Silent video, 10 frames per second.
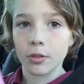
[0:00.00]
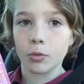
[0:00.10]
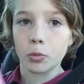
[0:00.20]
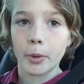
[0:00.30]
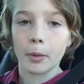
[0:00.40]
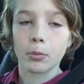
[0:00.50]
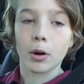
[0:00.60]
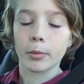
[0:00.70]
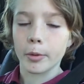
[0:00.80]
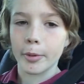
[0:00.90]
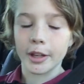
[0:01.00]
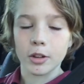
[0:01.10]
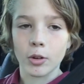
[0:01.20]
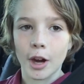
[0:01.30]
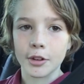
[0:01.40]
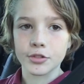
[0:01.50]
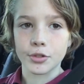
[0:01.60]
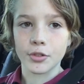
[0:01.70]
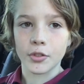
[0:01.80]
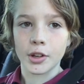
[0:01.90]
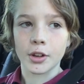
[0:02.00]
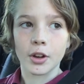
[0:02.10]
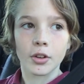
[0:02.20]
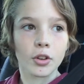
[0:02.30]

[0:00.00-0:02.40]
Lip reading: Will be probably be quite short video